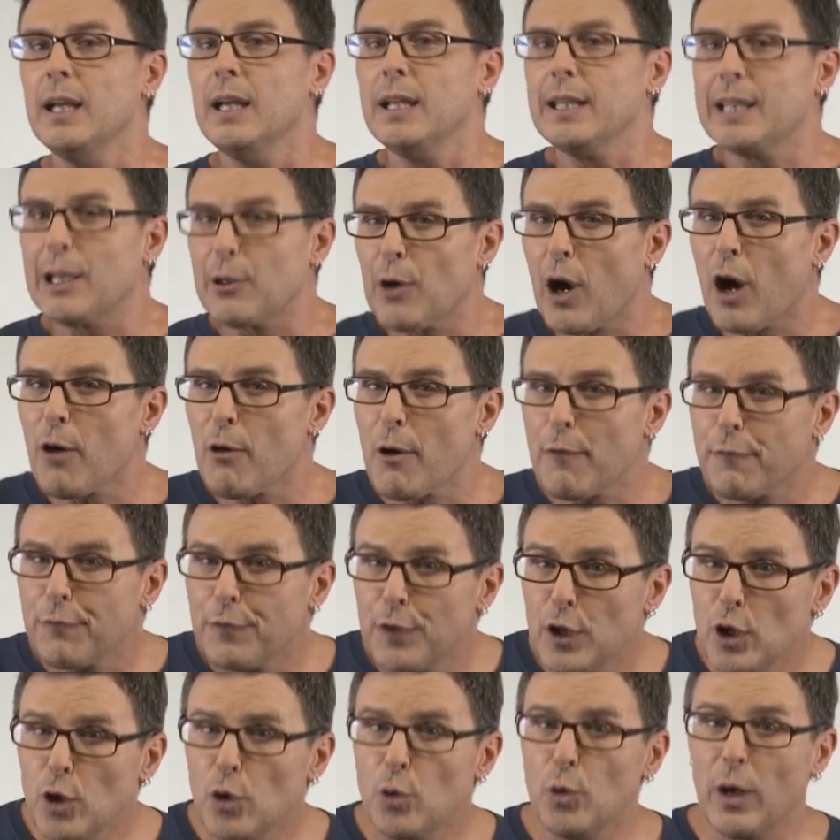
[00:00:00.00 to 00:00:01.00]
There are a
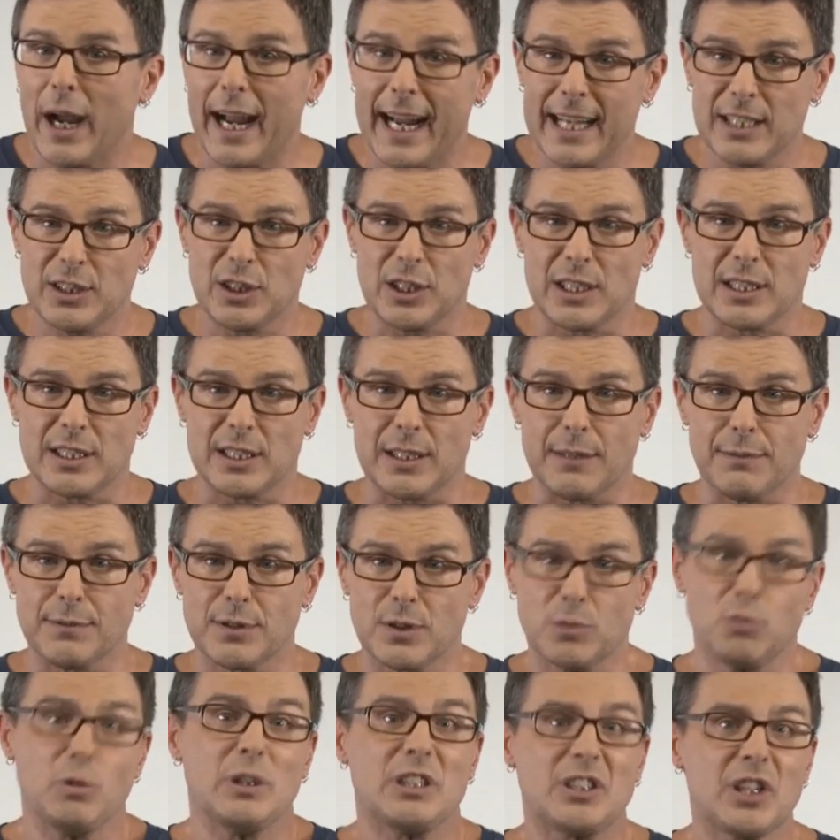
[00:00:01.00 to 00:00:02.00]
few
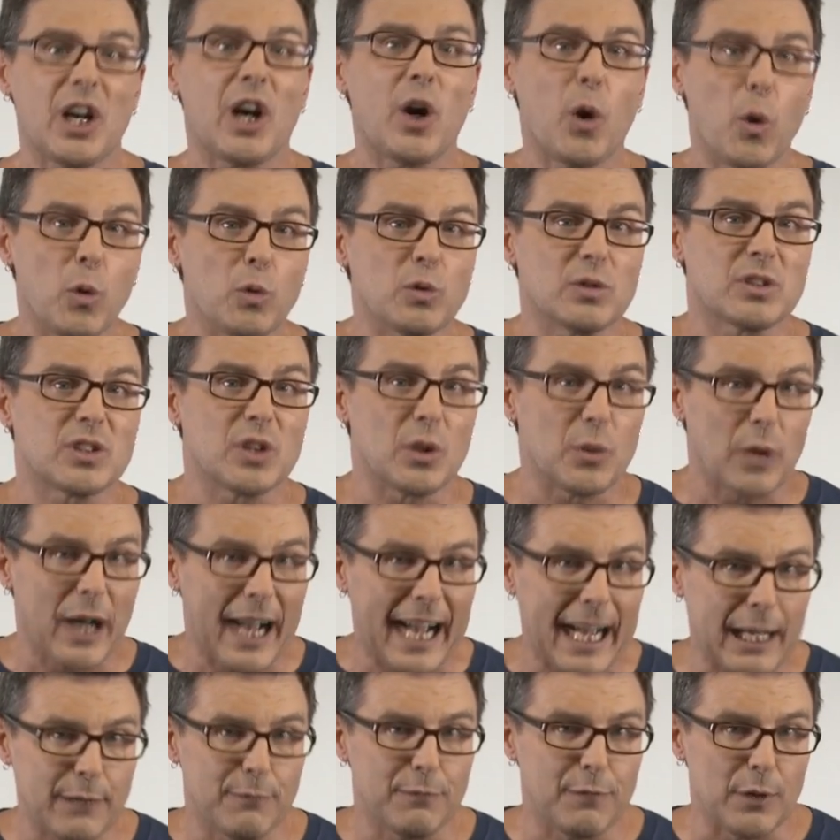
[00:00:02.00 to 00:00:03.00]
adjectives which are also
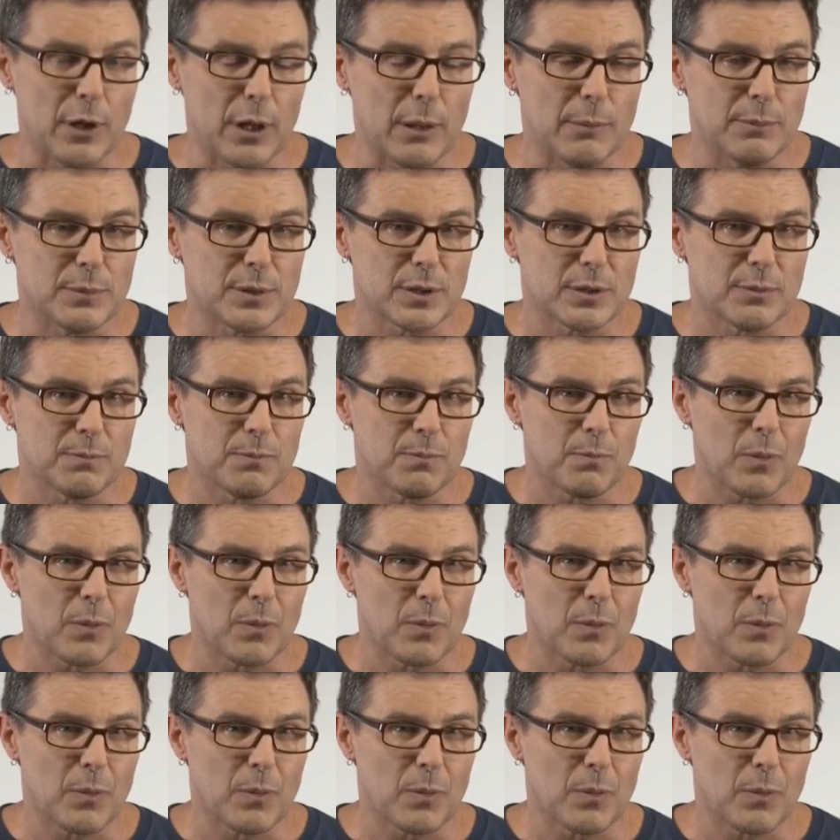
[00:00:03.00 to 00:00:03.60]
adverbs.